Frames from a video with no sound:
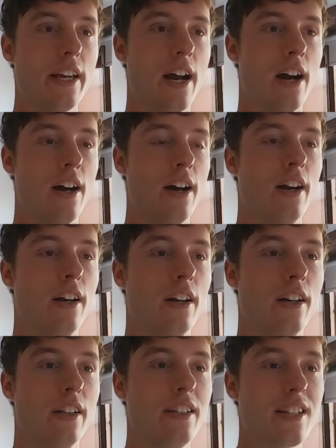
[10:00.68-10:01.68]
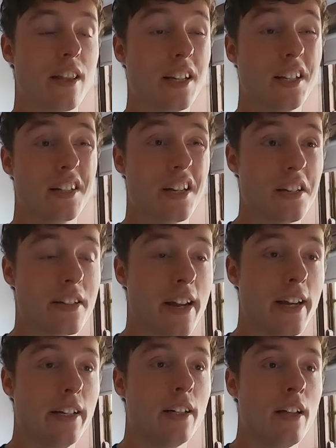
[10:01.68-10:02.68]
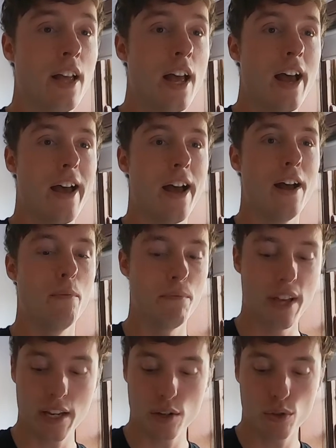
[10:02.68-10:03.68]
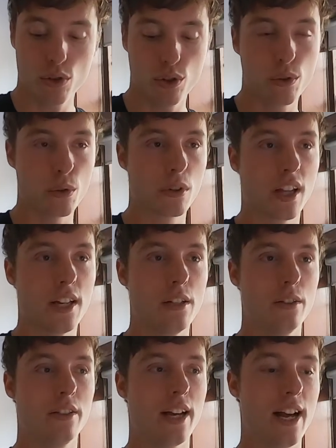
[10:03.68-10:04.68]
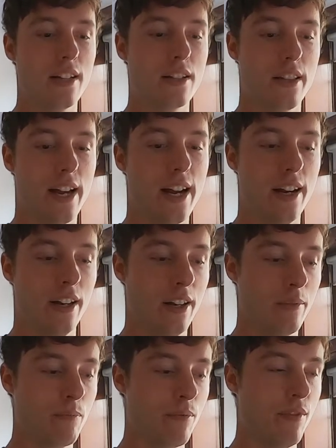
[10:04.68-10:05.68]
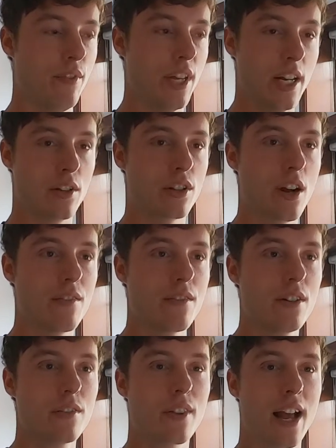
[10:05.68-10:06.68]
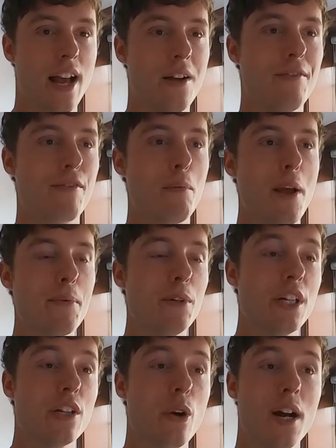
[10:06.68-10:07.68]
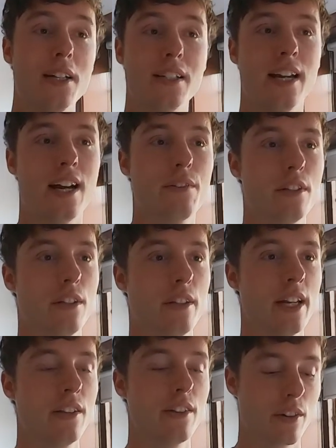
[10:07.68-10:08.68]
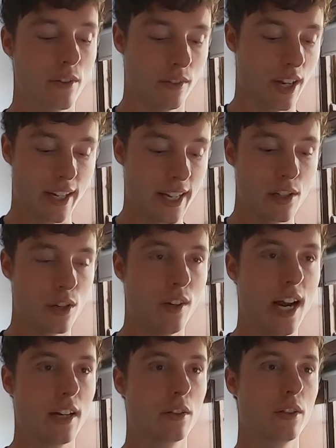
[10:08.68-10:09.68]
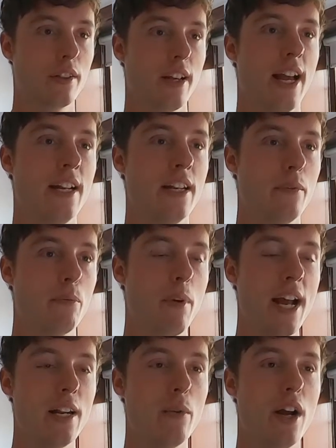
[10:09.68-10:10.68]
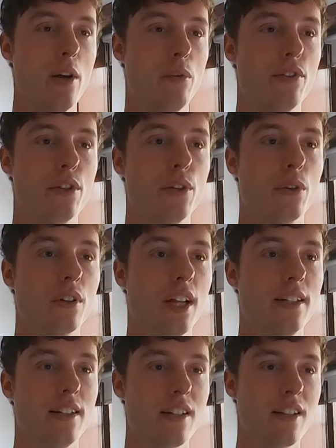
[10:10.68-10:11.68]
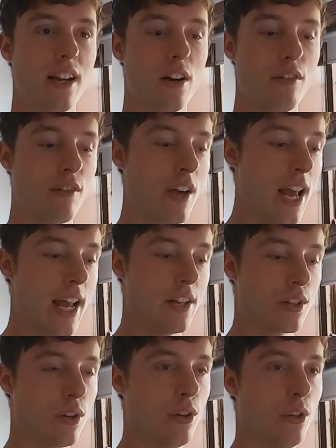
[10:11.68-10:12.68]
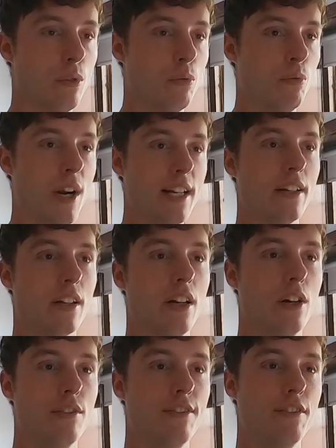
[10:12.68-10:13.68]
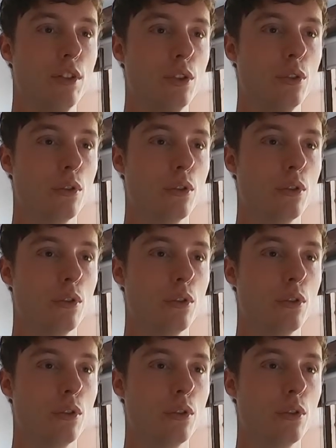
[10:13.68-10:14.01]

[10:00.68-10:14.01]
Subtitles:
are, at least I think that's how you say it, they use Google Cloud as their server. From memory, you don't actually have to interact anywhere with Google Cloud itself. It's all ready to go through